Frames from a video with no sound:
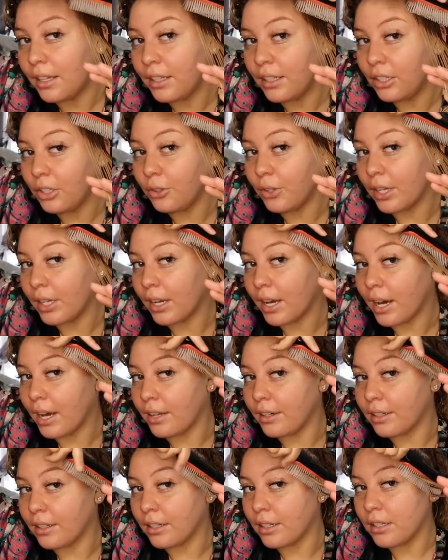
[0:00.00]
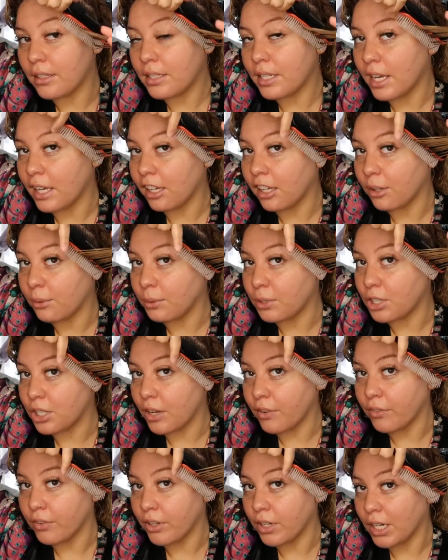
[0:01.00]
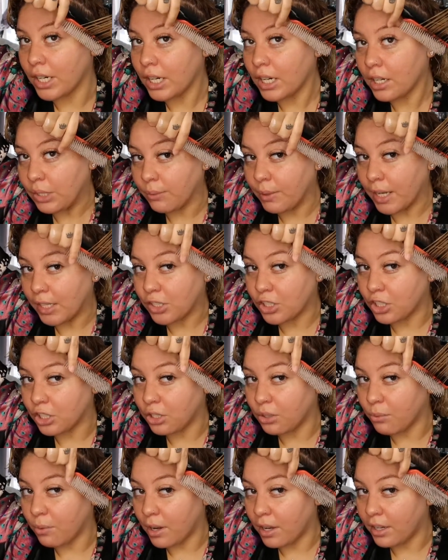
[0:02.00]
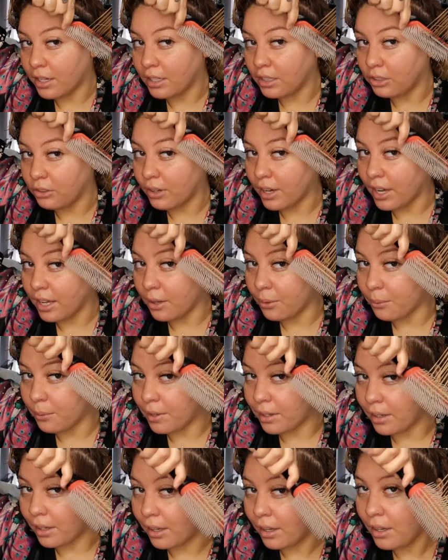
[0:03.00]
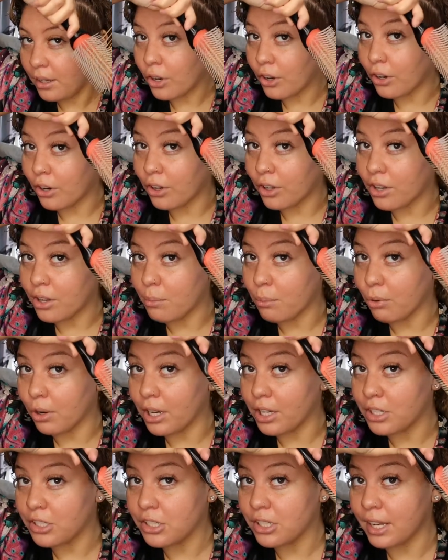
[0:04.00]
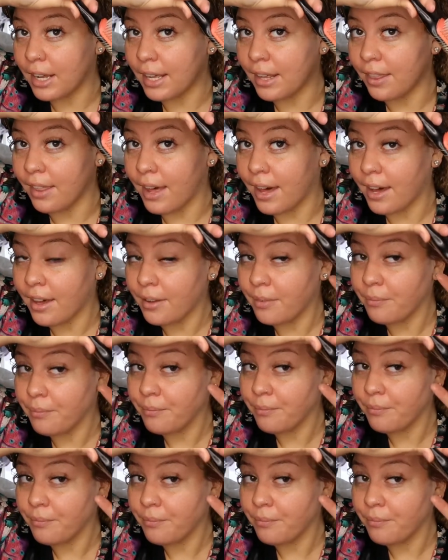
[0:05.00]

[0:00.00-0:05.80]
then you can kind of take it whichever direction you want, and you kind of want to curl the brush like that.